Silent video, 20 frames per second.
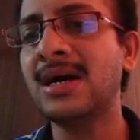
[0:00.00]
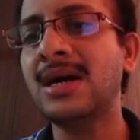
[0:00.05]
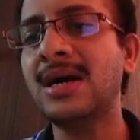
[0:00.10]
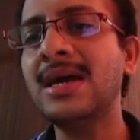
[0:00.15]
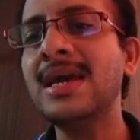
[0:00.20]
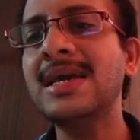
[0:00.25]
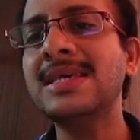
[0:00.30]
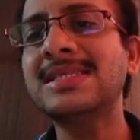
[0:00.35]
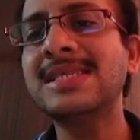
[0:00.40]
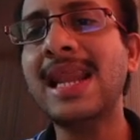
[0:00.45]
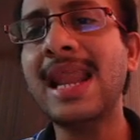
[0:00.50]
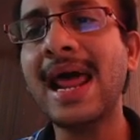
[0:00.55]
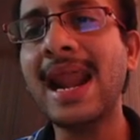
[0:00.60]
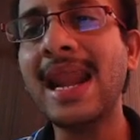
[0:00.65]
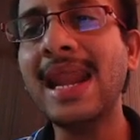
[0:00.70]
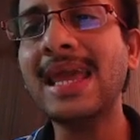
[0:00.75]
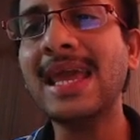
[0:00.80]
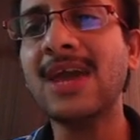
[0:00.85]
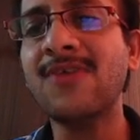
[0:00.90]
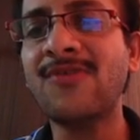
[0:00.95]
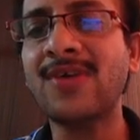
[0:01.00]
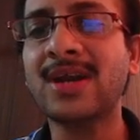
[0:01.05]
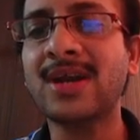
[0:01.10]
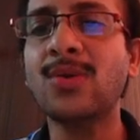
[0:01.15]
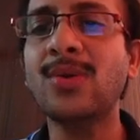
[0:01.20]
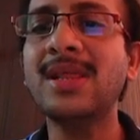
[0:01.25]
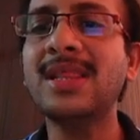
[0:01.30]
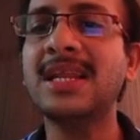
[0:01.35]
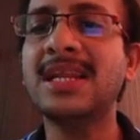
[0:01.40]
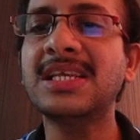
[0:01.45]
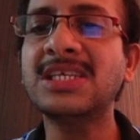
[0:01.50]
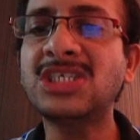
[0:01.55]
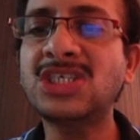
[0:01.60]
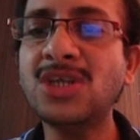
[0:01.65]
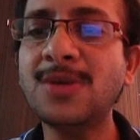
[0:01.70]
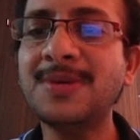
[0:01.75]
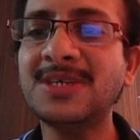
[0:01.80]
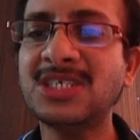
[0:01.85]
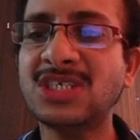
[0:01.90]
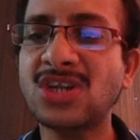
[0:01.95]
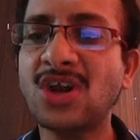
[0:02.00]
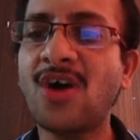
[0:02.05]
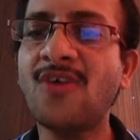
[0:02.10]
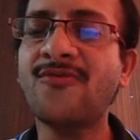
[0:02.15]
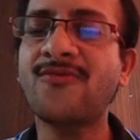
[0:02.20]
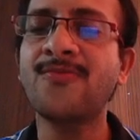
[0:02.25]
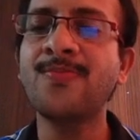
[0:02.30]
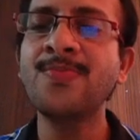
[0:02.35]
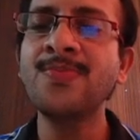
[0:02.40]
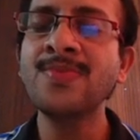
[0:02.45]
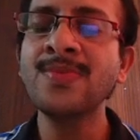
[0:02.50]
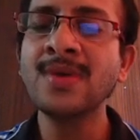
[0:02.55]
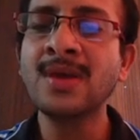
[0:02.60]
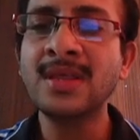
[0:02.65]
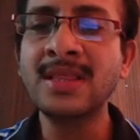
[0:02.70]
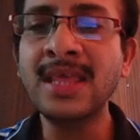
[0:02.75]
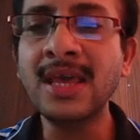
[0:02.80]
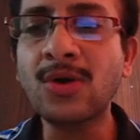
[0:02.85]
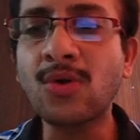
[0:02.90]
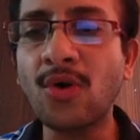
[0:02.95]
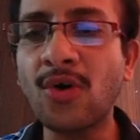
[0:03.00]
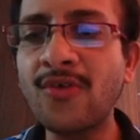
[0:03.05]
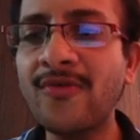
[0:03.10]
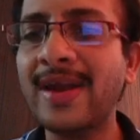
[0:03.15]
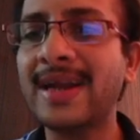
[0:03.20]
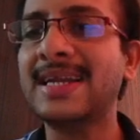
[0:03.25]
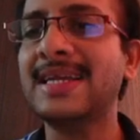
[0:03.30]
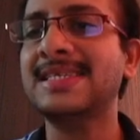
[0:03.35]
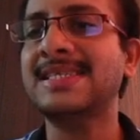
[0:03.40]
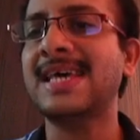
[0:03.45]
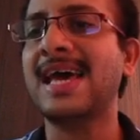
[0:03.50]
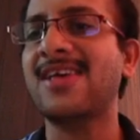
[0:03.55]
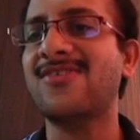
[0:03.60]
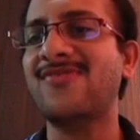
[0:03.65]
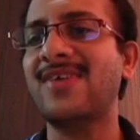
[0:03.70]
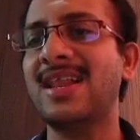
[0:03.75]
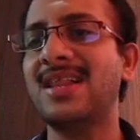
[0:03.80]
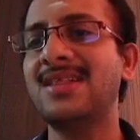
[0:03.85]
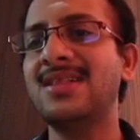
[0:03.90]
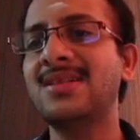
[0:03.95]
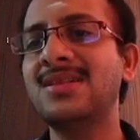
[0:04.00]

is learning effectively the distribution of the code vectors as well.